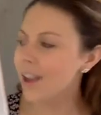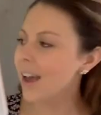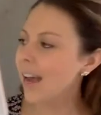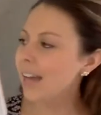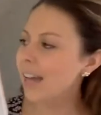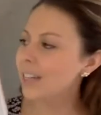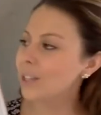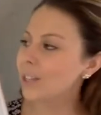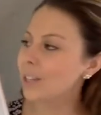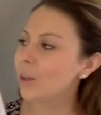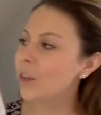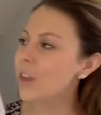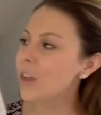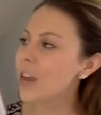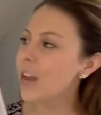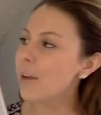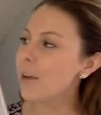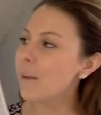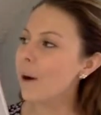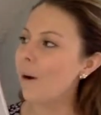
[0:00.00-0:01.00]
So
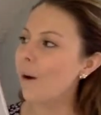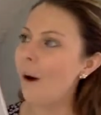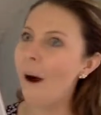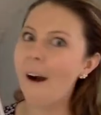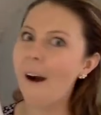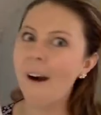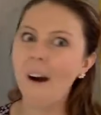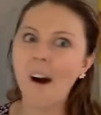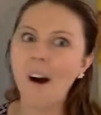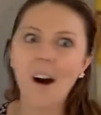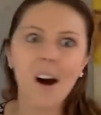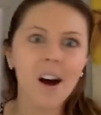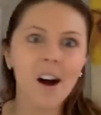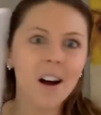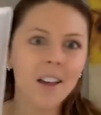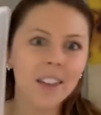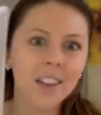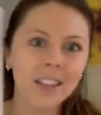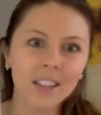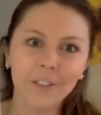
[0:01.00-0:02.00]
think about
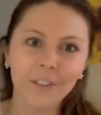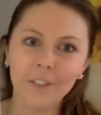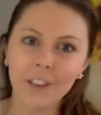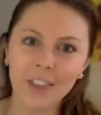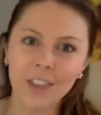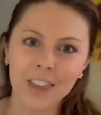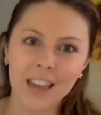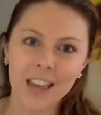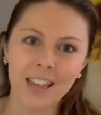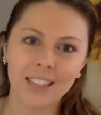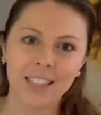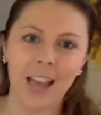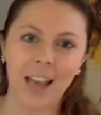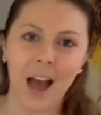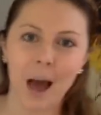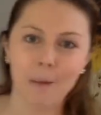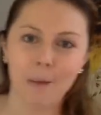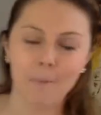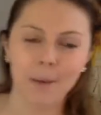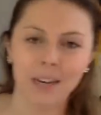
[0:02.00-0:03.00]
all the different things that
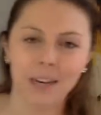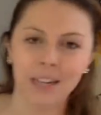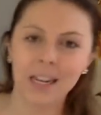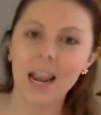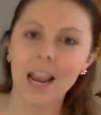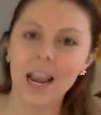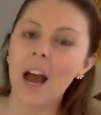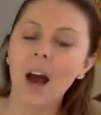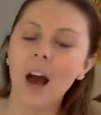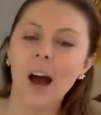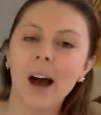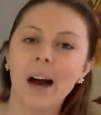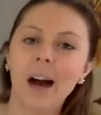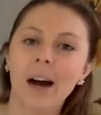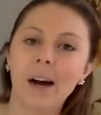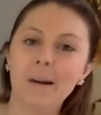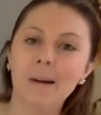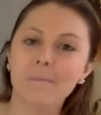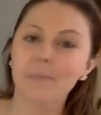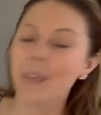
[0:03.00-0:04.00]
happen
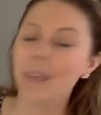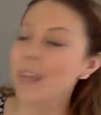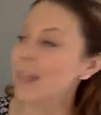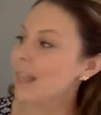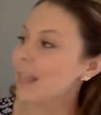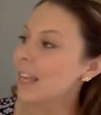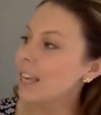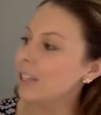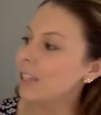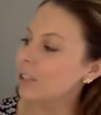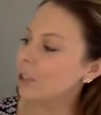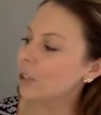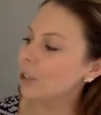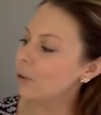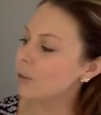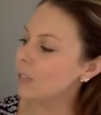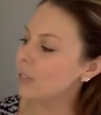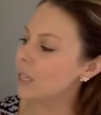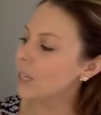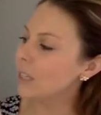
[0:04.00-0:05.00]
in these two
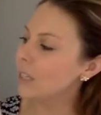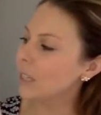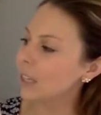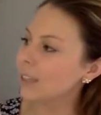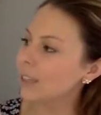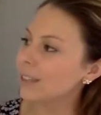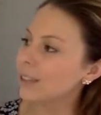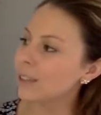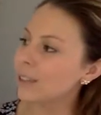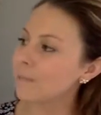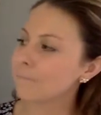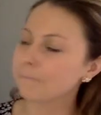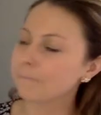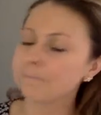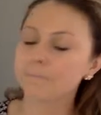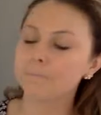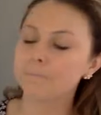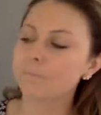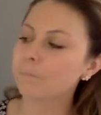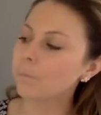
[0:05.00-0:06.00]
seasons.
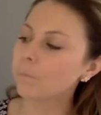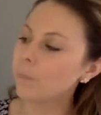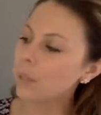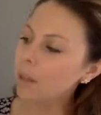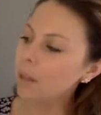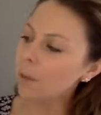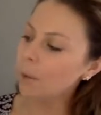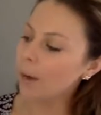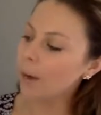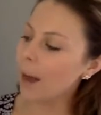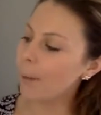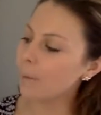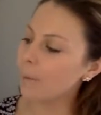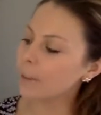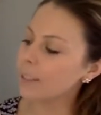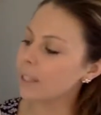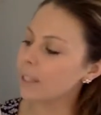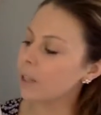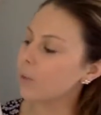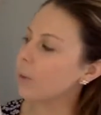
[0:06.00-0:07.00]
What
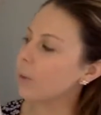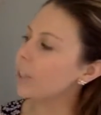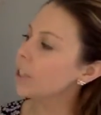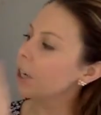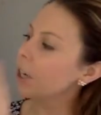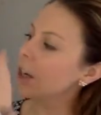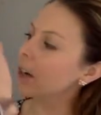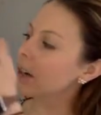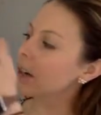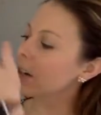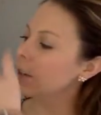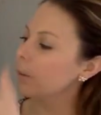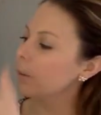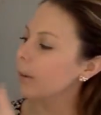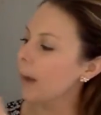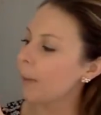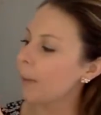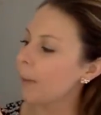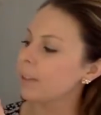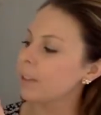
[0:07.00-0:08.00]
happens in the winter, what
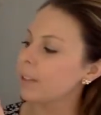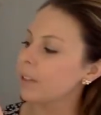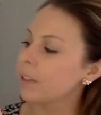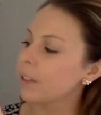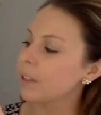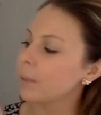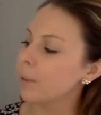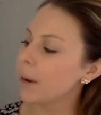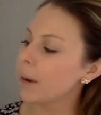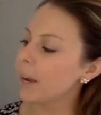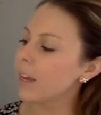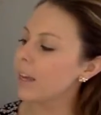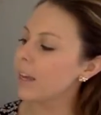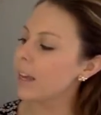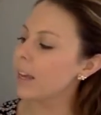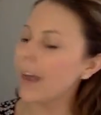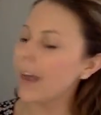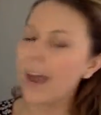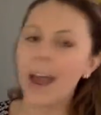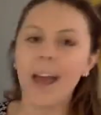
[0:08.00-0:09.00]
happens in the spring,
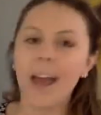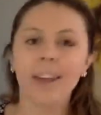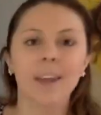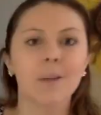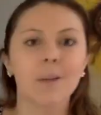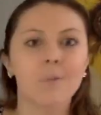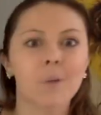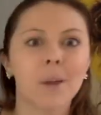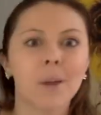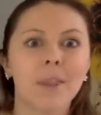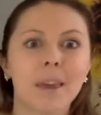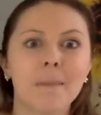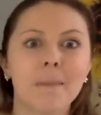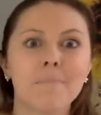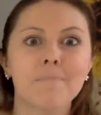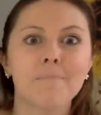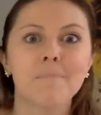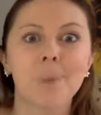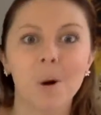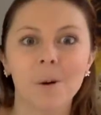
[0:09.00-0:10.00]
and then what they
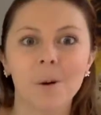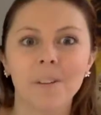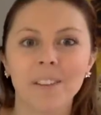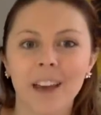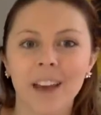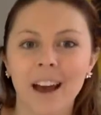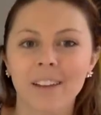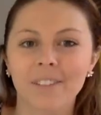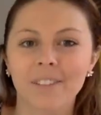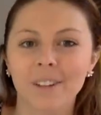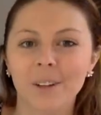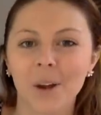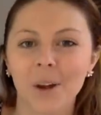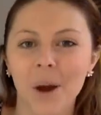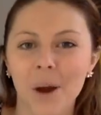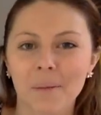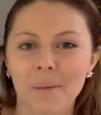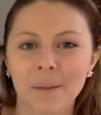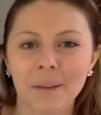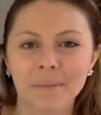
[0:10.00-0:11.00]
both have in
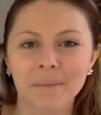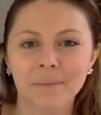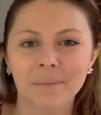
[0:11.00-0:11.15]
common.